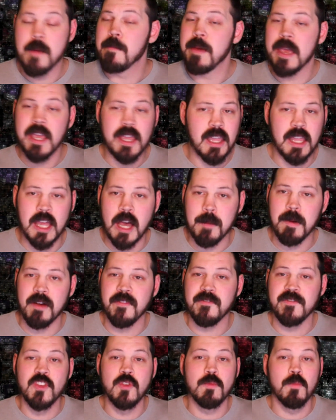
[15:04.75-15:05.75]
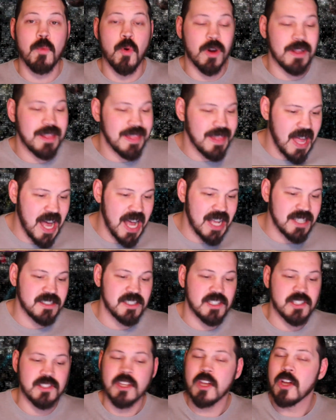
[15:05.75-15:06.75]
picking up a few more
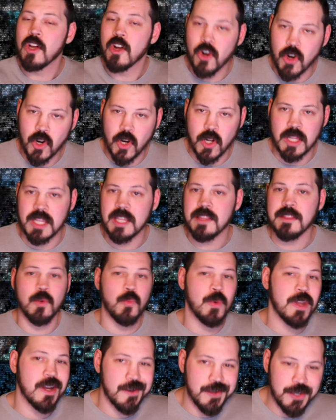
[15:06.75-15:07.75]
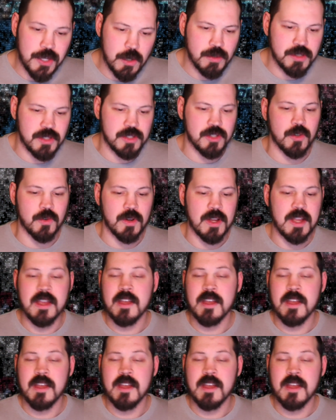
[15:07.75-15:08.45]
losses early than we are used to.